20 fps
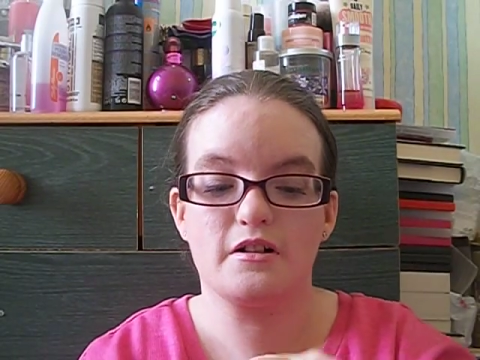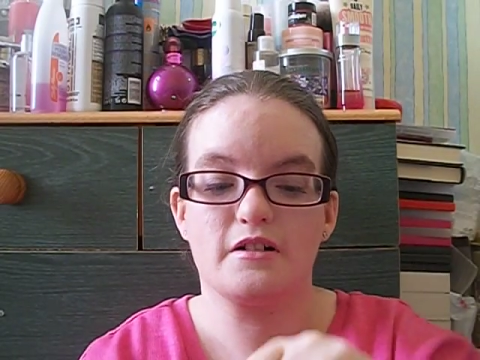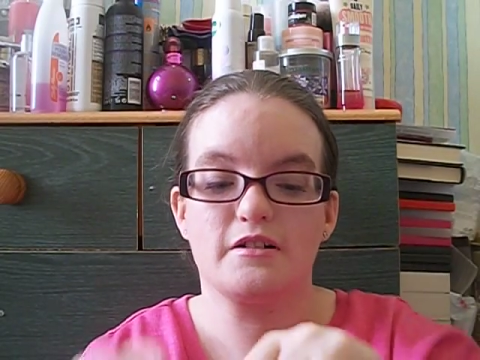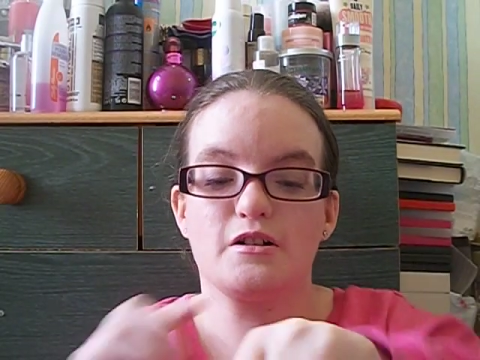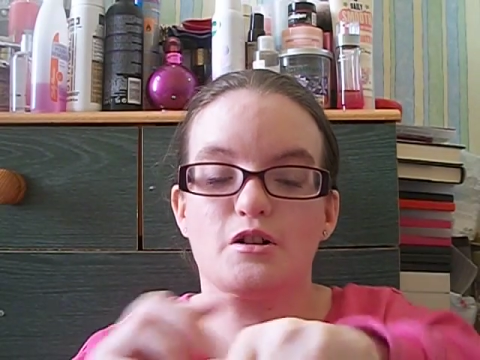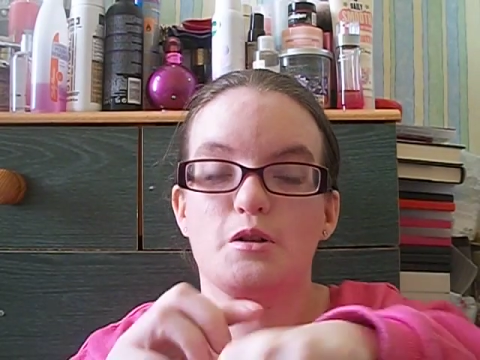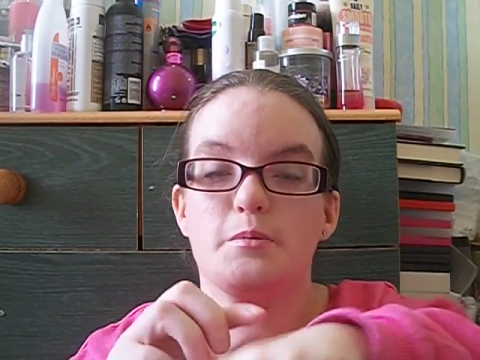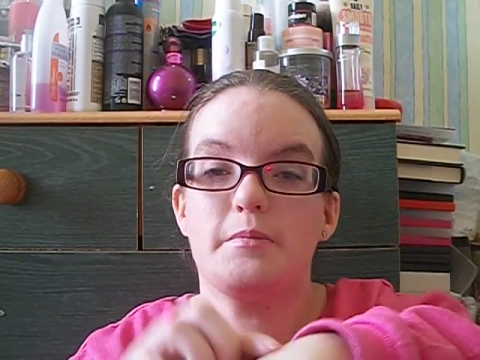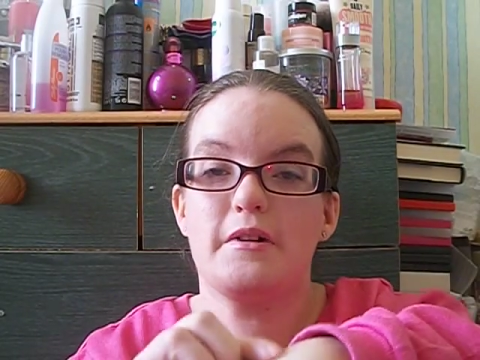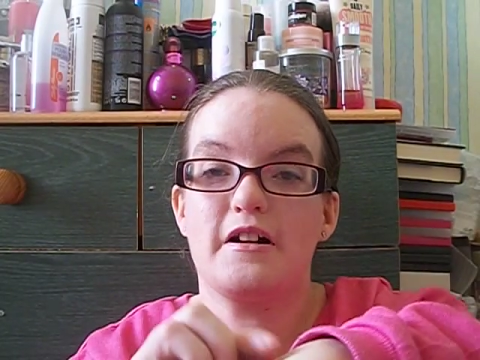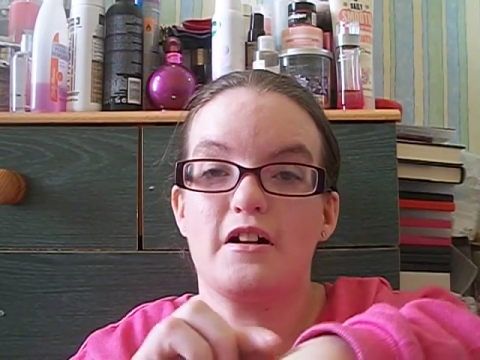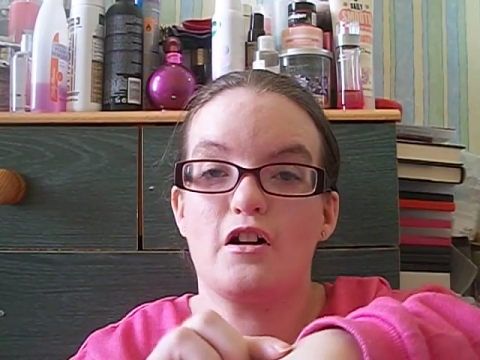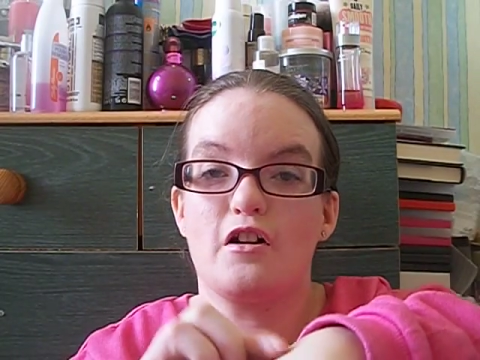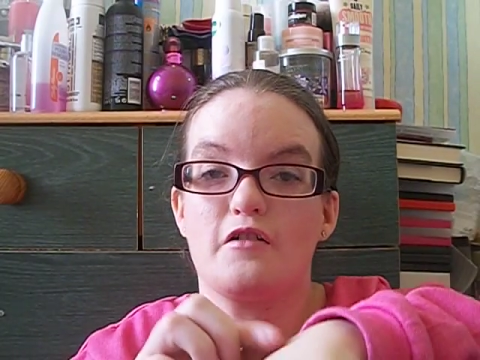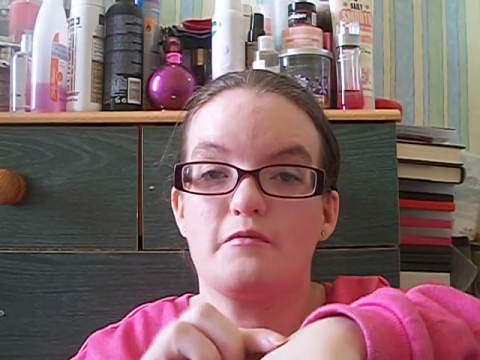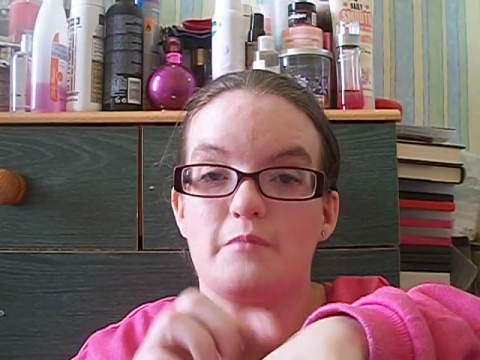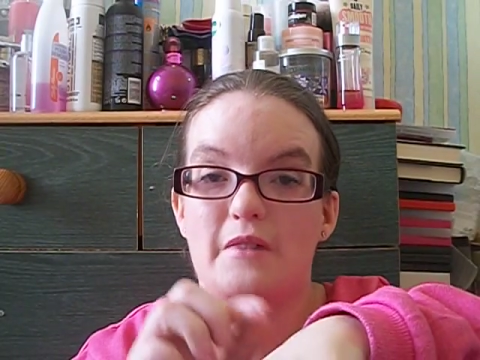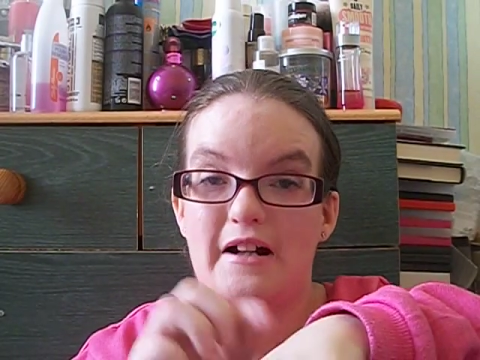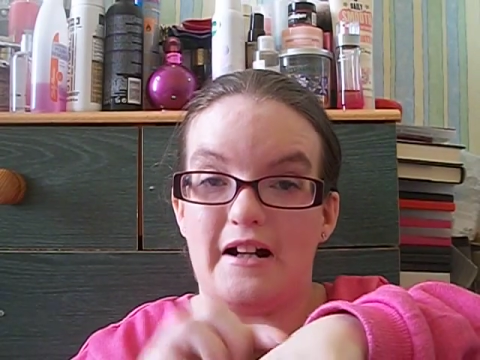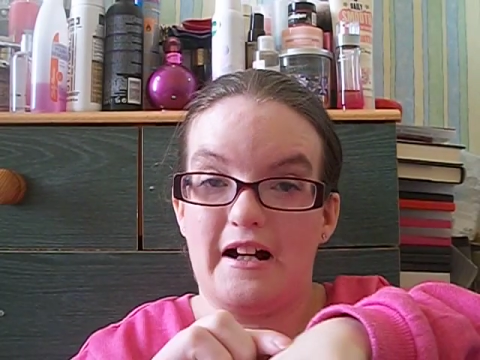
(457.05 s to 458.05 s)
little bit
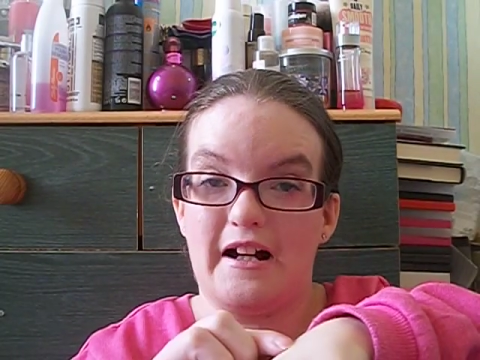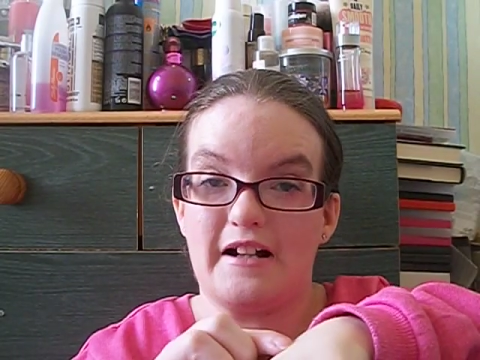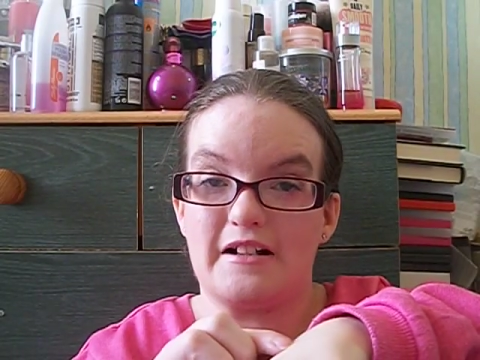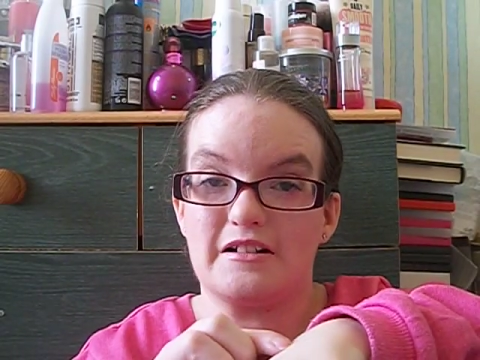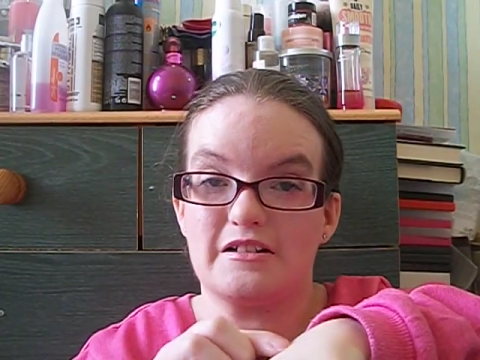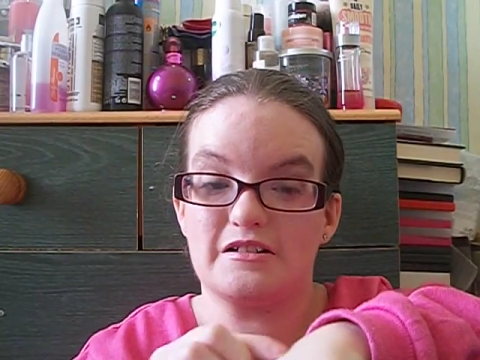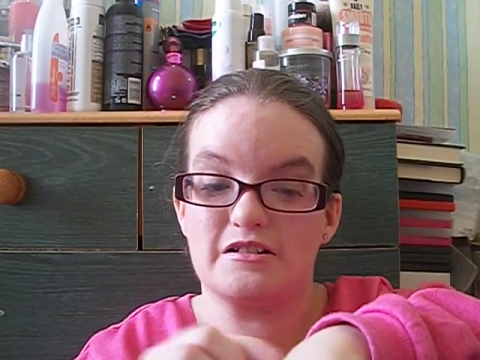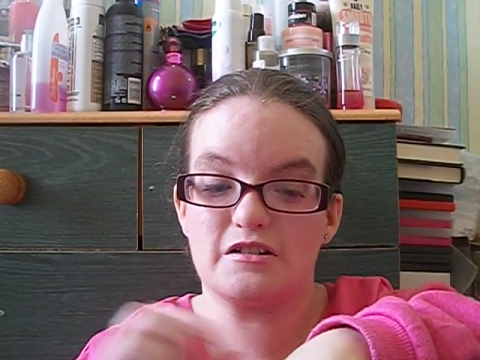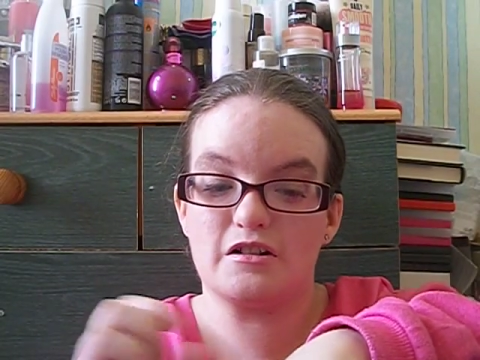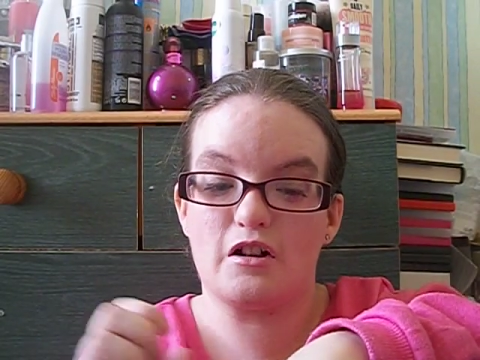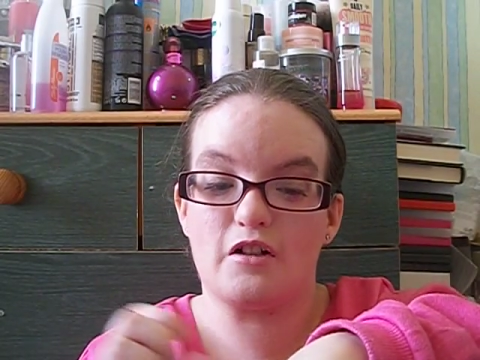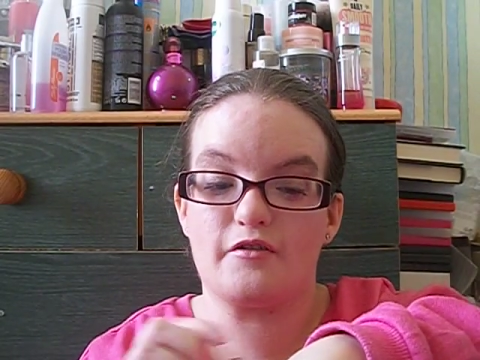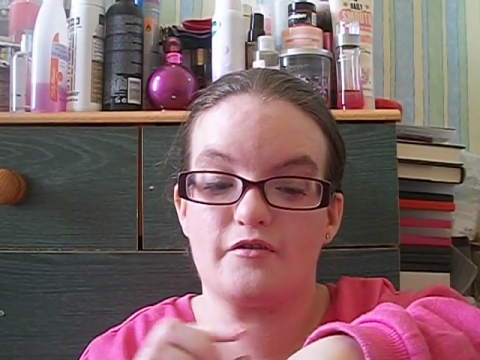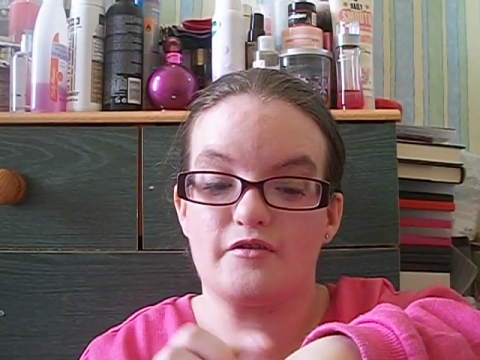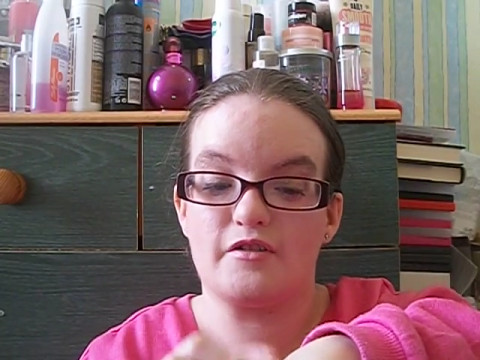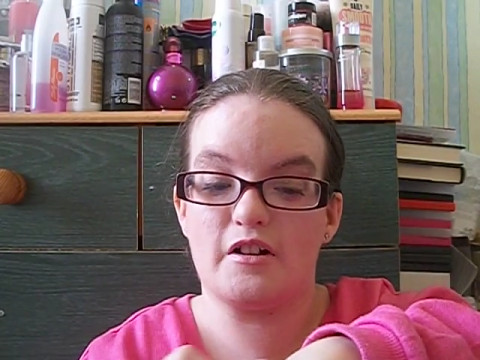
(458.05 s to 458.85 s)
of my hands of